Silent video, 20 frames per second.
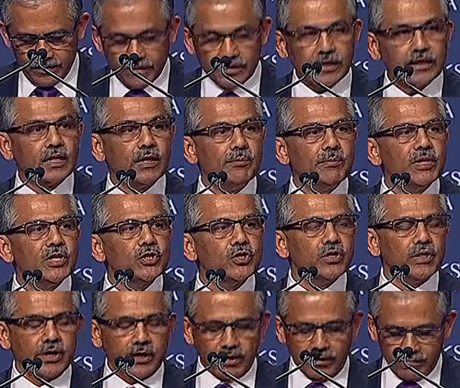the
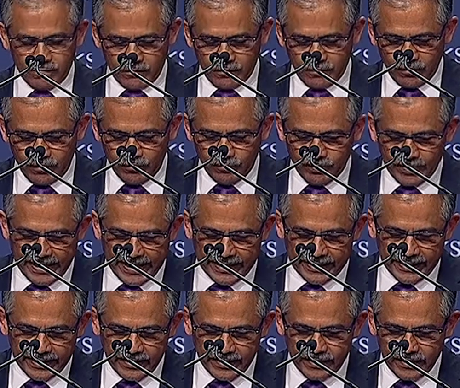commissioner of
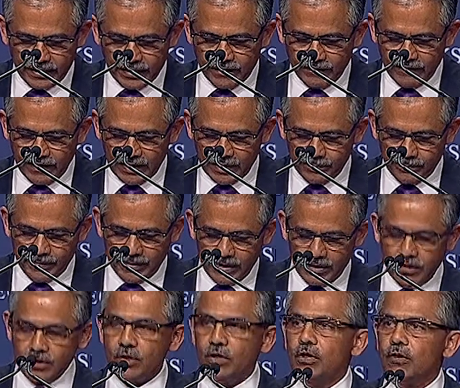planning and development
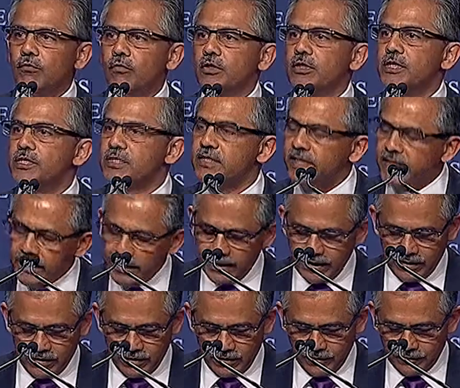for the city
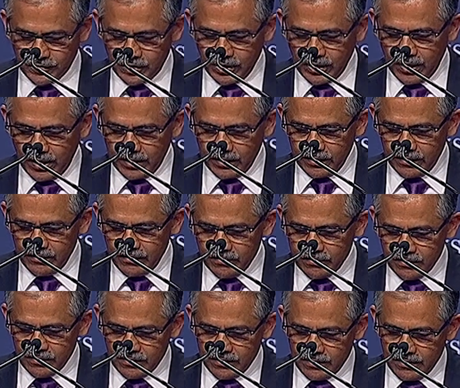of Chicago,
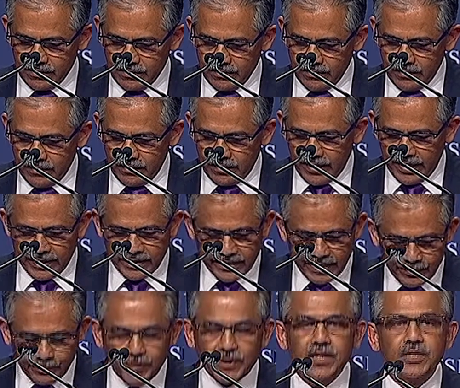and
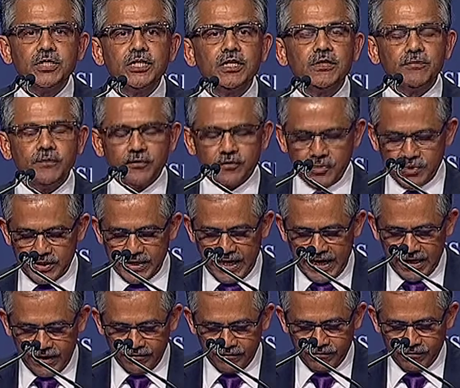deputy chief of
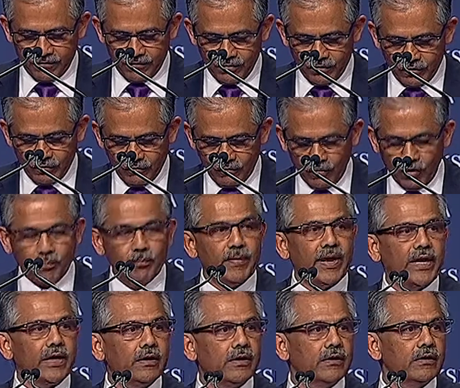staff for
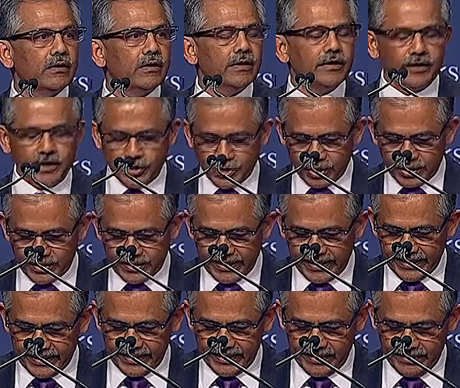Mayor Richard
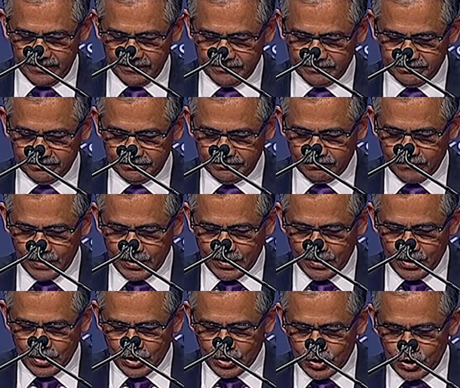Daley.
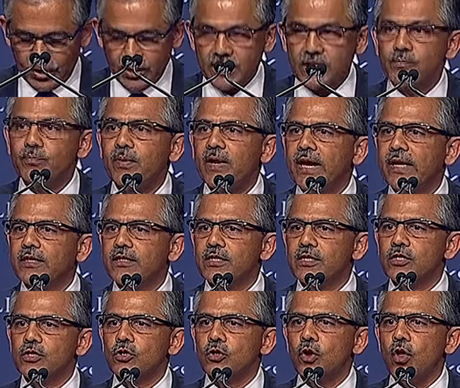She has
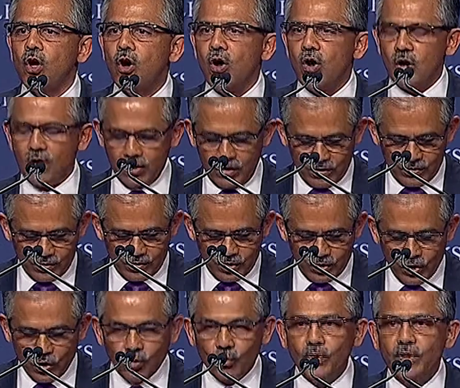practiced law
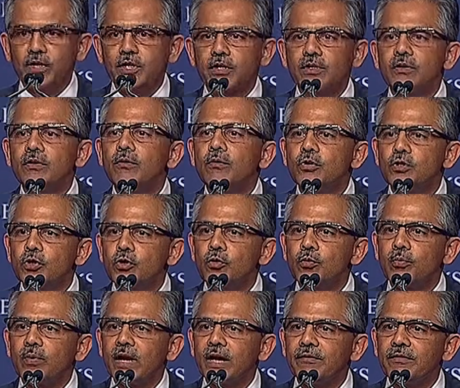with two
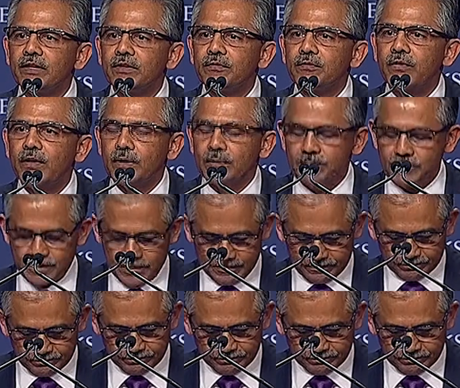private firms.